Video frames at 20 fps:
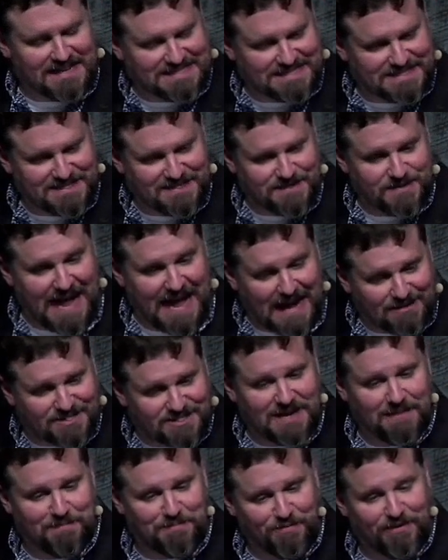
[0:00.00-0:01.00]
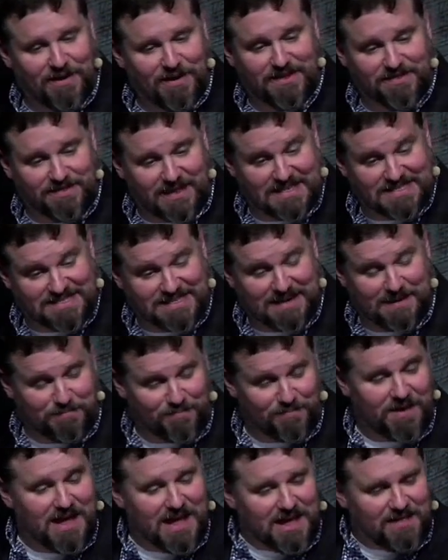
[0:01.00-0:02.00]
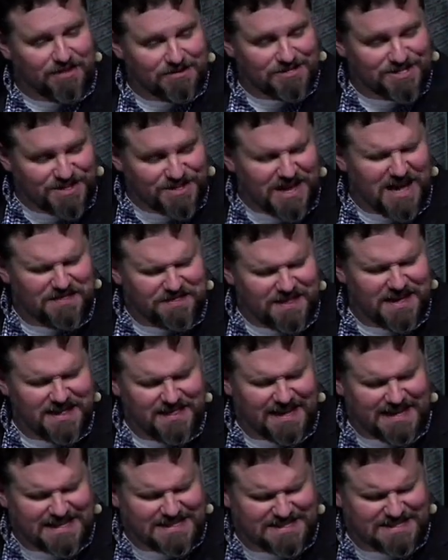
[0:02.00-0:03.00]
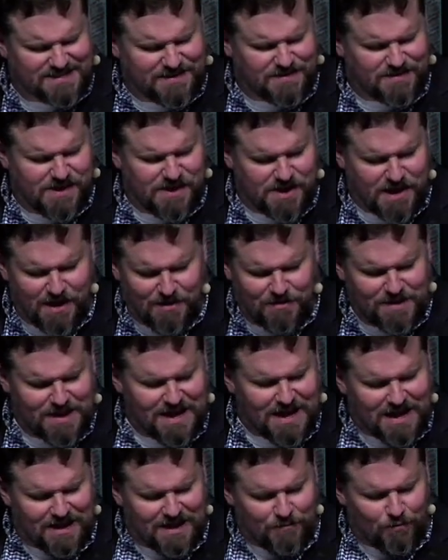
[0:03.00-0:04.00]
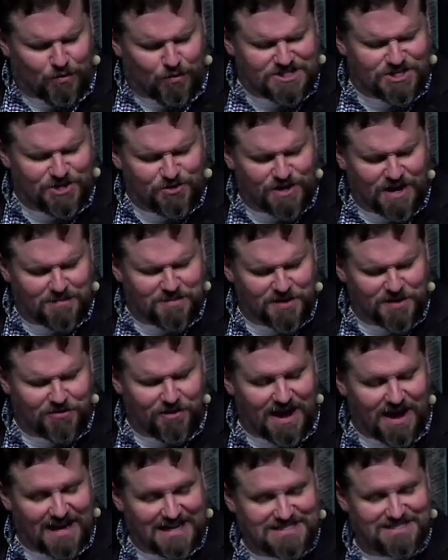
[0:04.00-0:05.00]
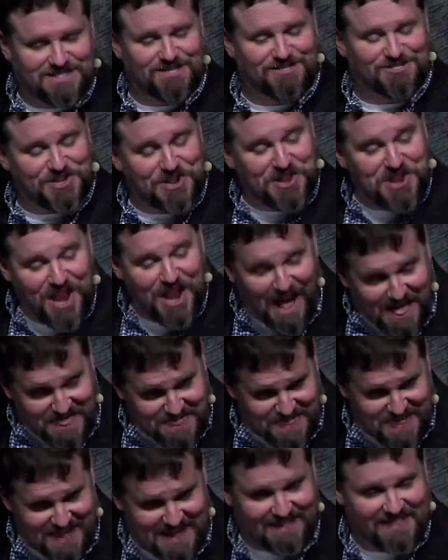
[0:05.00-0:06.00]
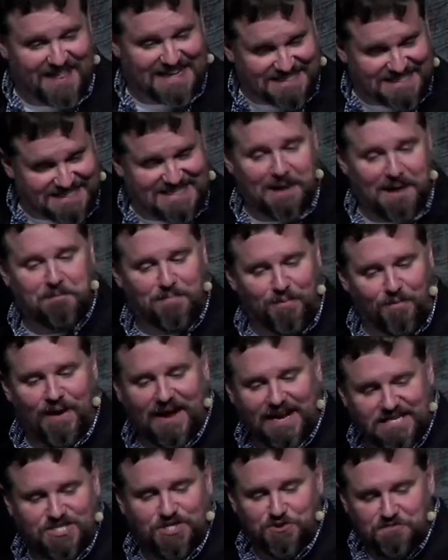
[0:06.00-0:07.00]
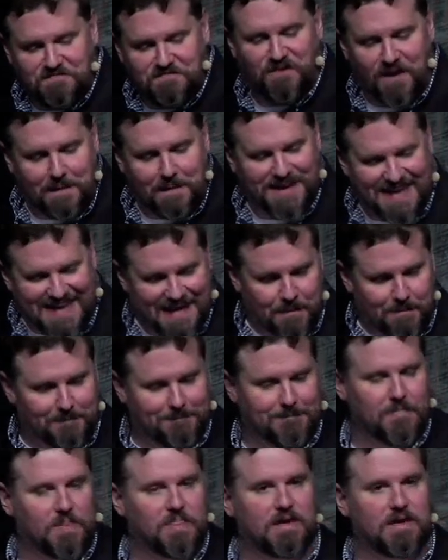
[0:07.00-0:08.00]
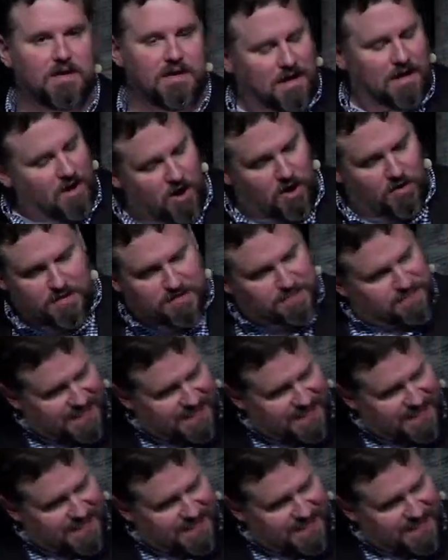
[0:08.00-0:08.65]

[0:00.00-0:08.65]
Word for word: that's now separate that sep- there's nothing that you know once you come to christ there's nothing that separates you from him all the